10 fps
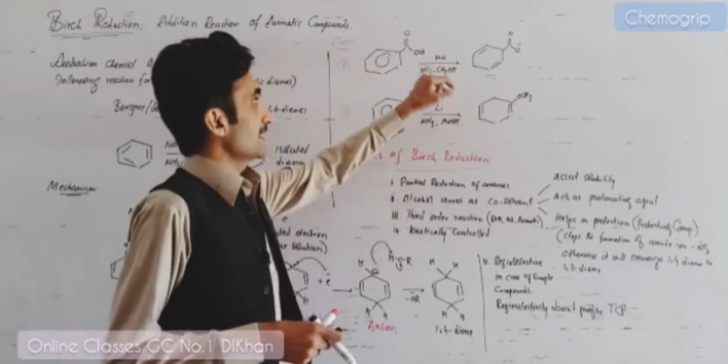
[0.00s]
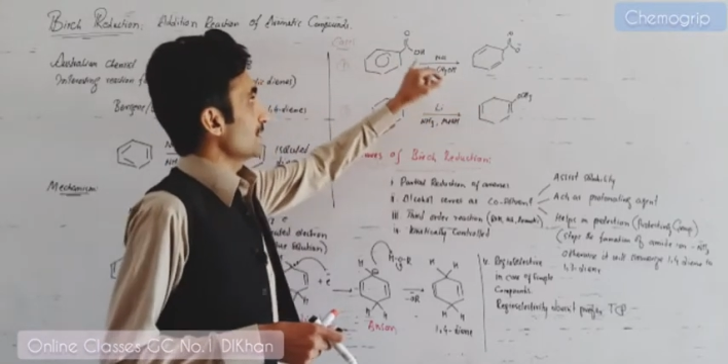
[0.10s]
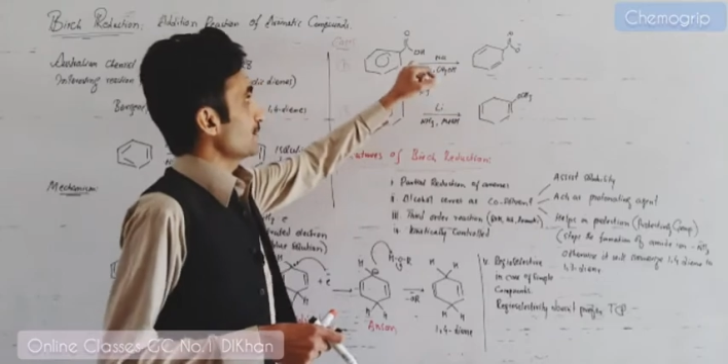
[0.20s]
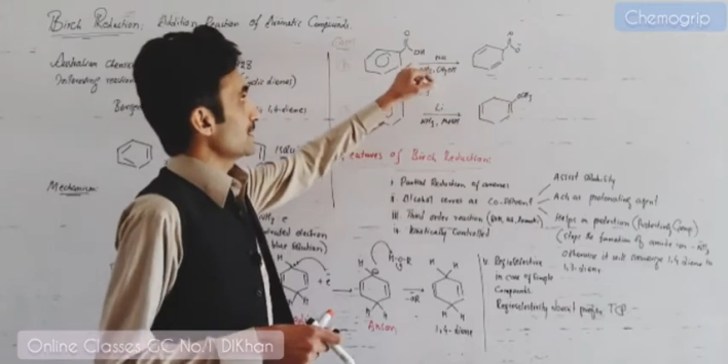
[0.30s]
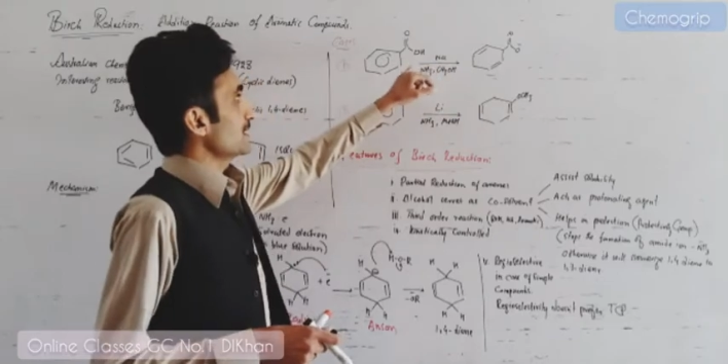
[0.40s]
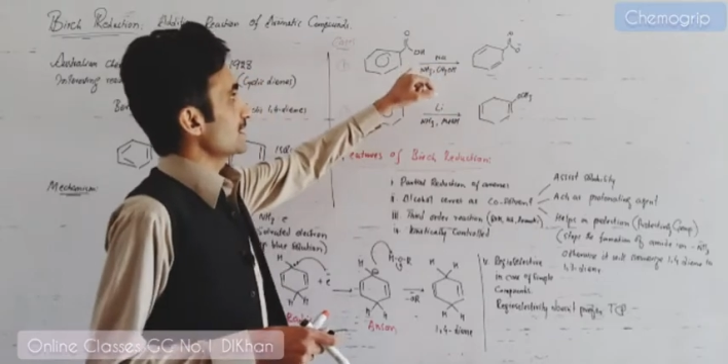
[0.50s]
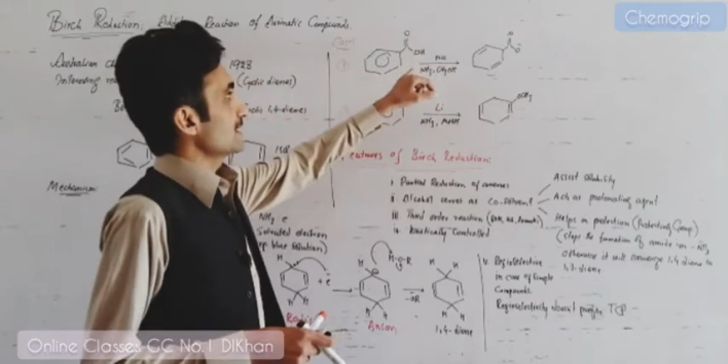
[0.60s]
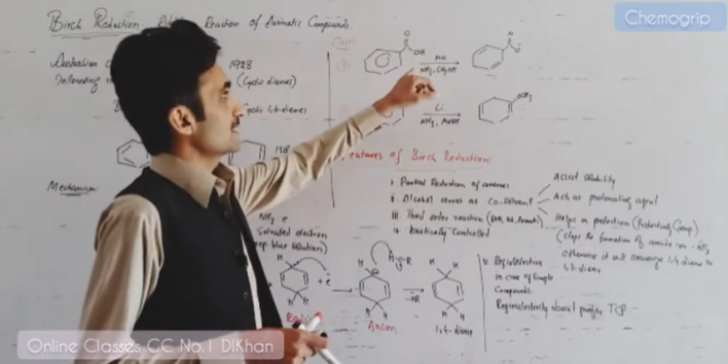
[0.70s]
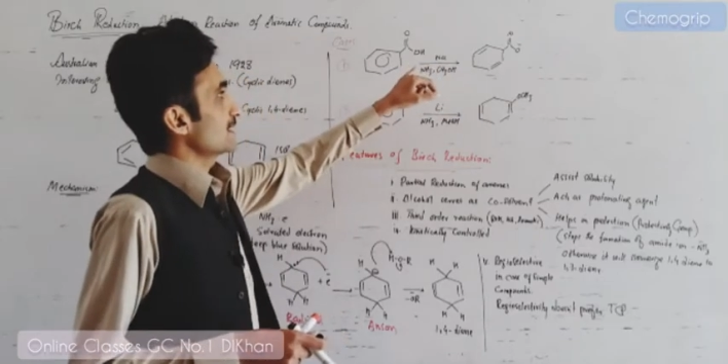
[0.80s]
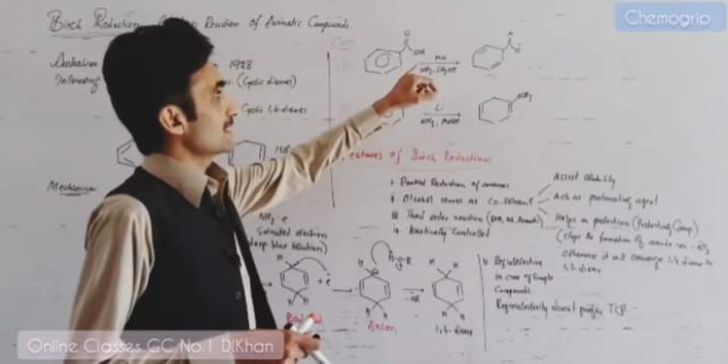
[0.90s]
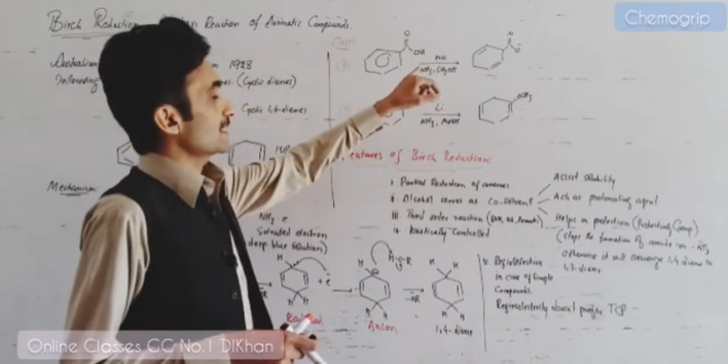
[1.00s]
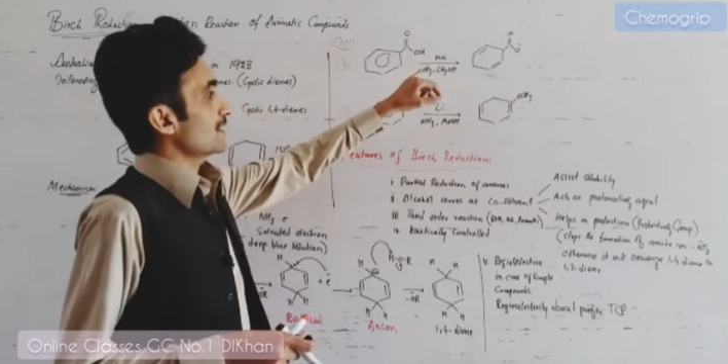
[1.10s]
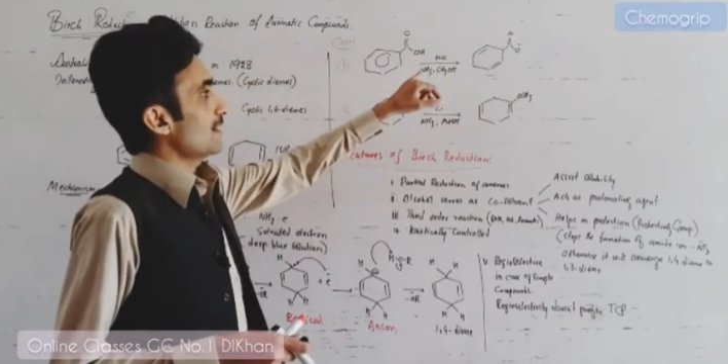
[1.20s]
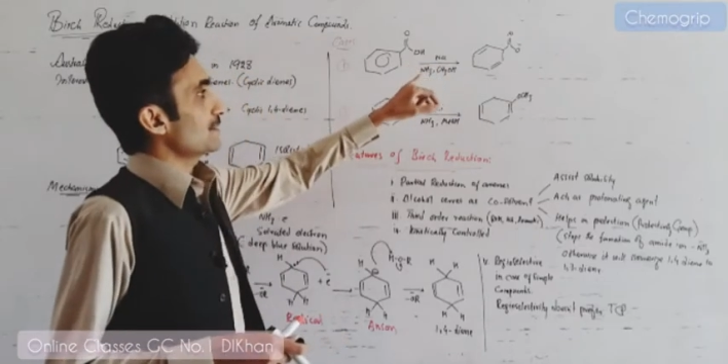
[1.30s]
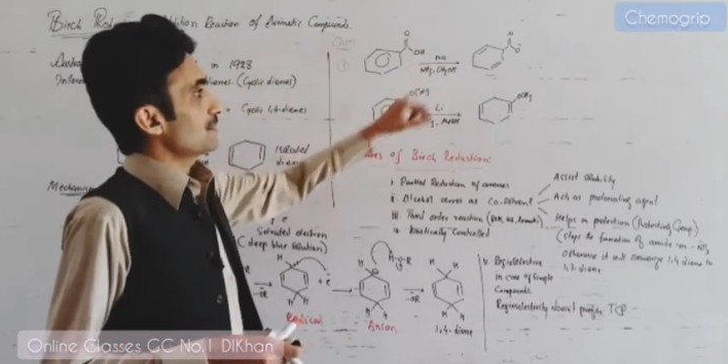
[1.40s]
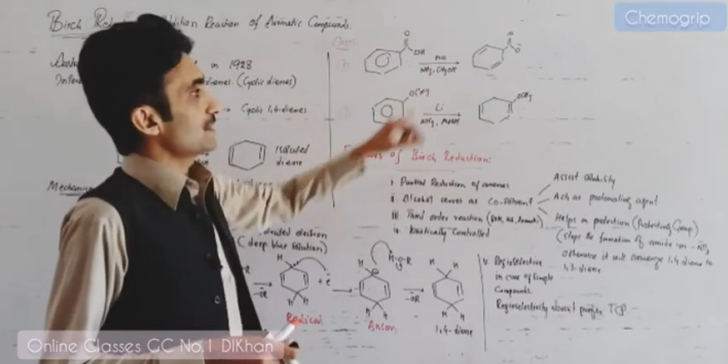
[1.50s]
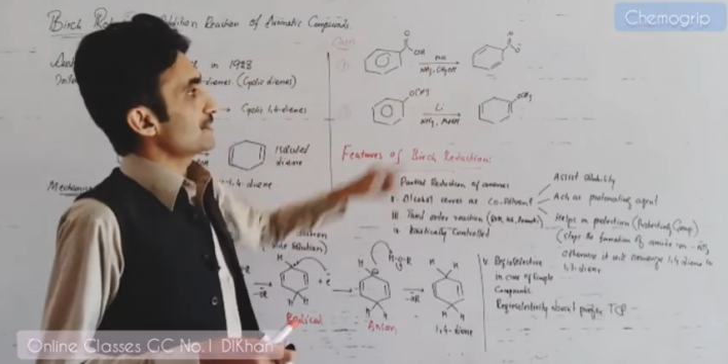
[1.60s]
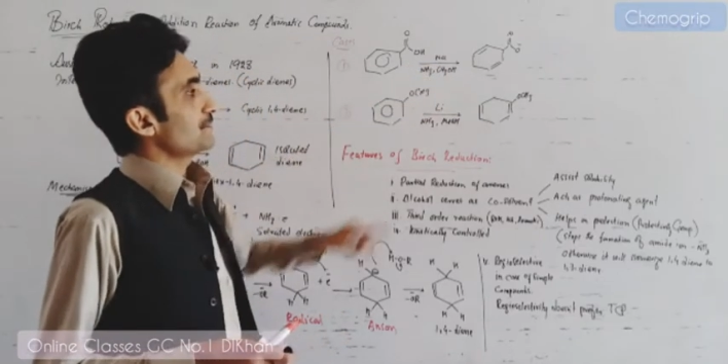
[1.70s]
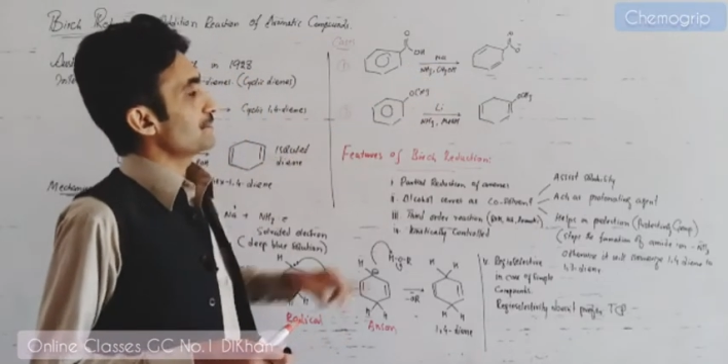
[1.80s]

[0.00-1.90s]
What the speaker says: in which the carbon